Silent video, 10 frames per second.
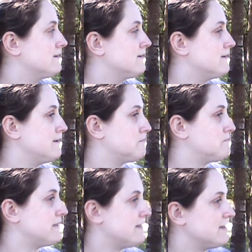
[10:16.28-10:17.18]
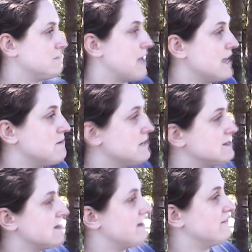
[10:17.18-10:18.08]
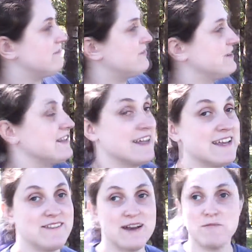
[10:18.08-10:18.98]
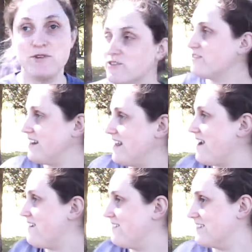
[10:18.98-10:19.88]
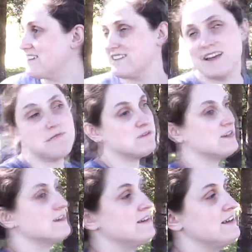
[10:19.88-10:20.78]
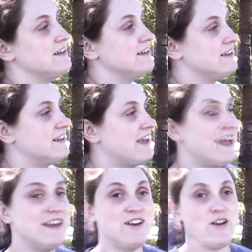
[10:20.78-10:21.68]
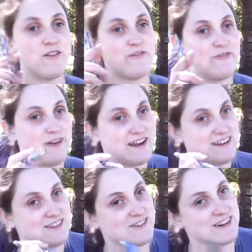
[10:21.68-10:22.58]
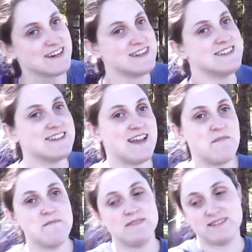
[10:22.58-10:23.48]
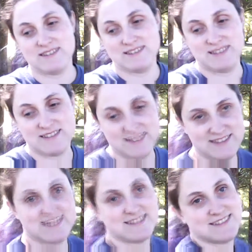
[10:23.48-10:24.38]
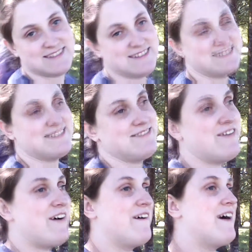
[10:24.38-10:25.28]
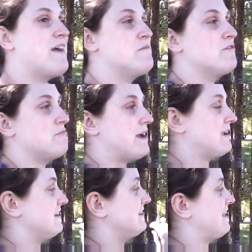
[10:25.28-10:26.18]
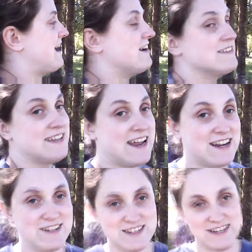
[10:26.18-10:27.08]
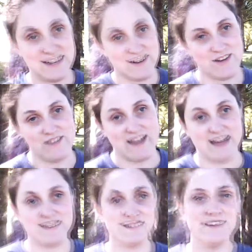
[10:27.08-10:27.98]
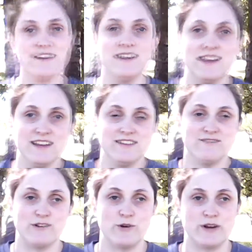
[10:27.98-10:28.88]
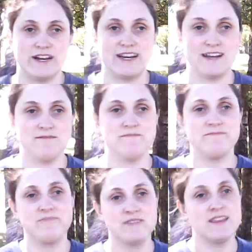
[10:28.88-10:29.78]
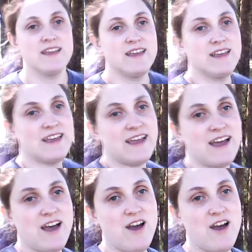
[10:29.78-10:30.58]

Yep, by myself. Like what I'm doing right now, except. And you know, the funny story is I'm still. Well, I moved back into that house that I actually did all that recording in.